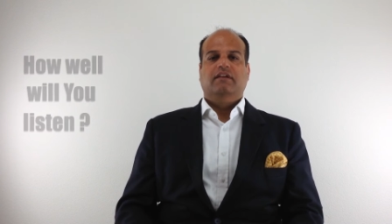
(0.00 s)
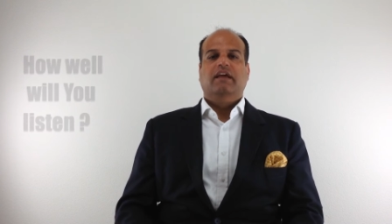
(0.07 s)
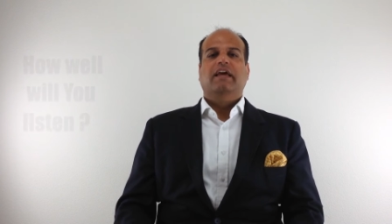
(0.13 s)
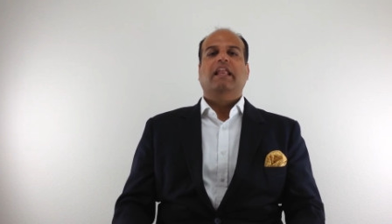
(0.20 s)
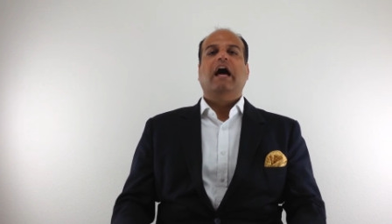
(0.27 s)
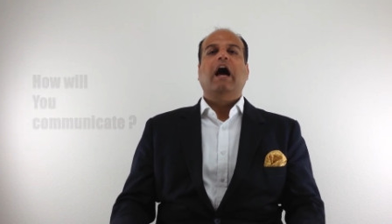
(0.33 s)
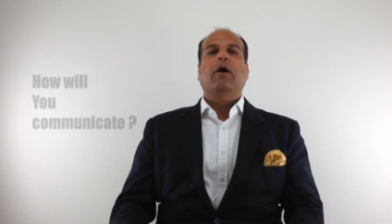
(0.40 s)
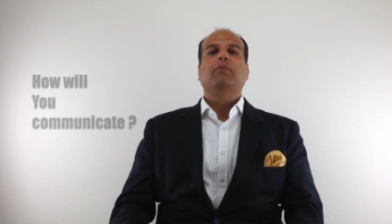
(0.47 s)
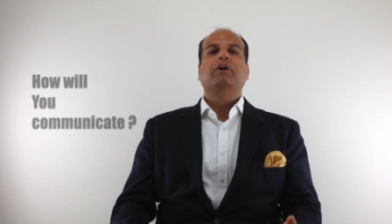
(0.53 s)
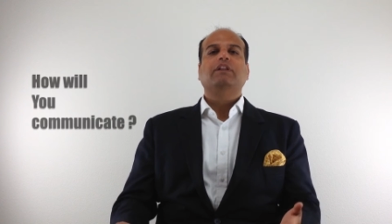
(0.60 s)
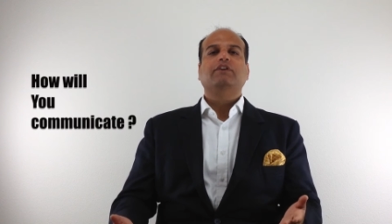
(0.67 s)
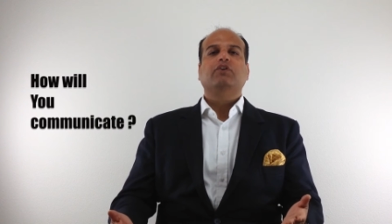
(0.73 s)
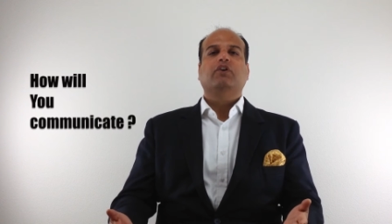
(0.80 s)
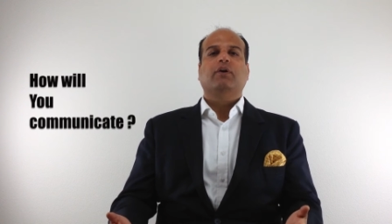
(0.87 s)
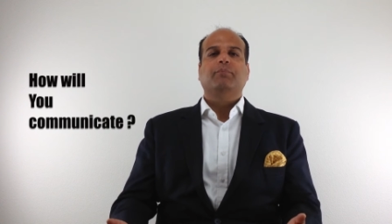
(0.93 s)
and how well
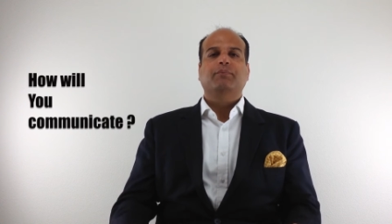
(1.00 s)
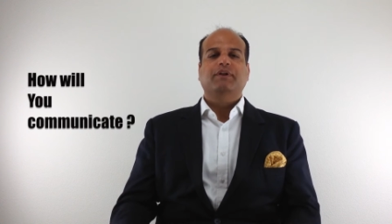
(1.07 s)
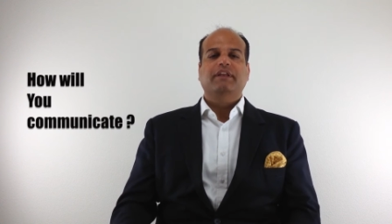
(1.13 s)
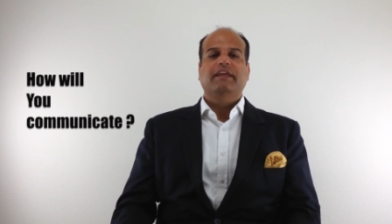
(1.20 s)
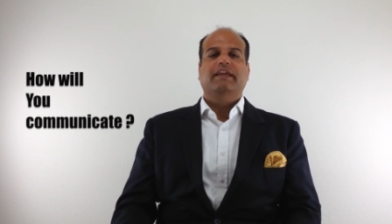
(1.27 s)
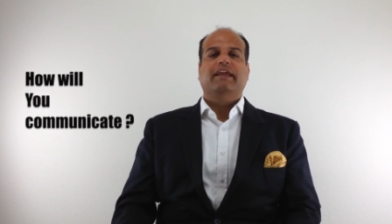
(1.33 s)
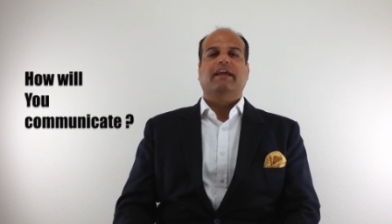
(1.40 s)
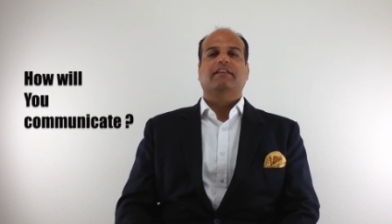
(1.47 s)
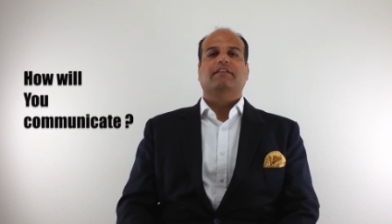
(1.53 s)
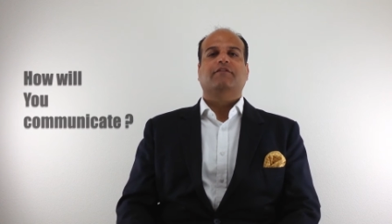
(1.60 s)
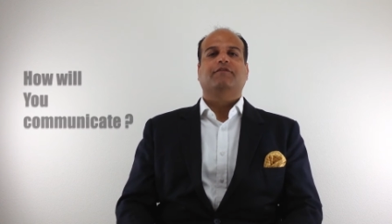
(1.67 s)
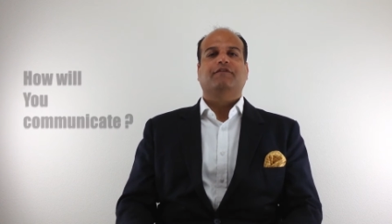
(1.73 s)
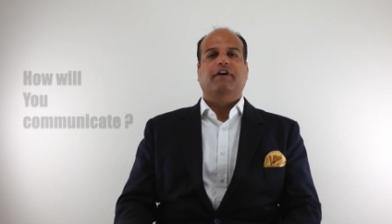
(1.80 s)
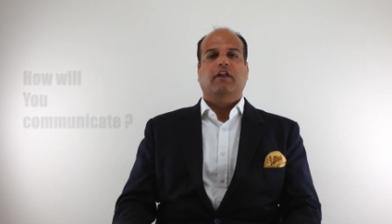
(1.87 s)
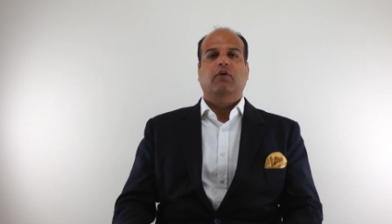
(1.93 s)
you communicate
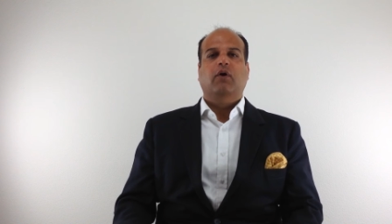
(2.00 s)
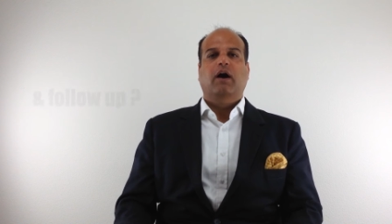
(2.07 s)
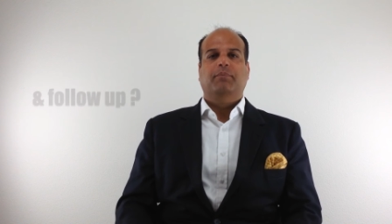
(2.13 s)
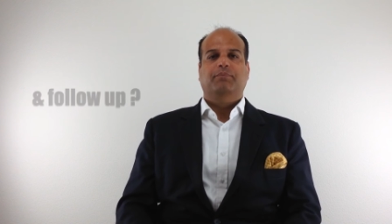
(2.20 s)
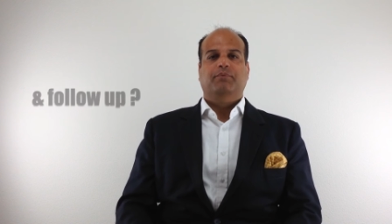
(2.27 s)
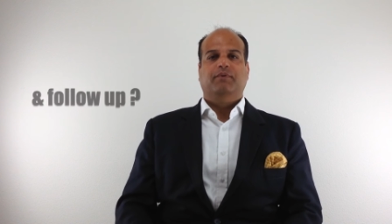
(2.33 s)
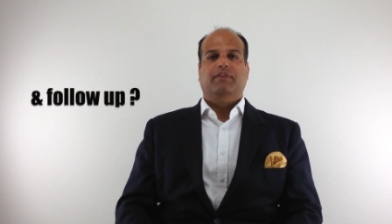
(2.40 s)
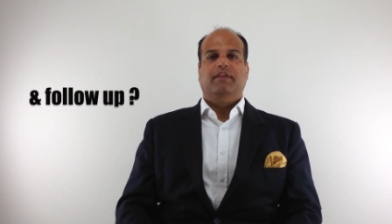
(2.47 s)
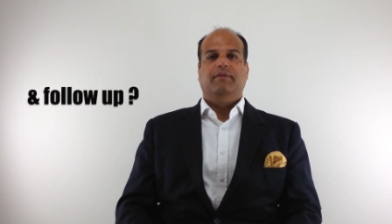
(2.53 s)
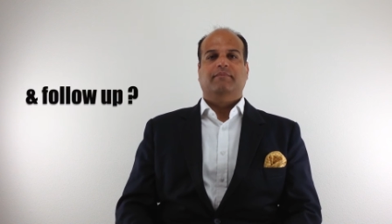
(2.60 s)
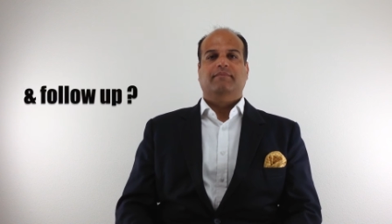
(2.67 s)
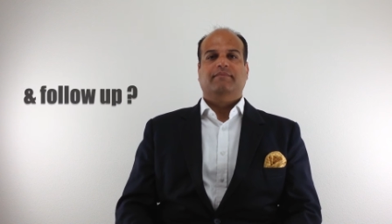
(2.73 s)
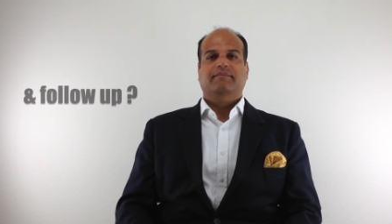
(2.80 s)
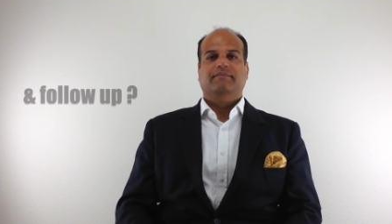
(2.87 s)
and follow up with them.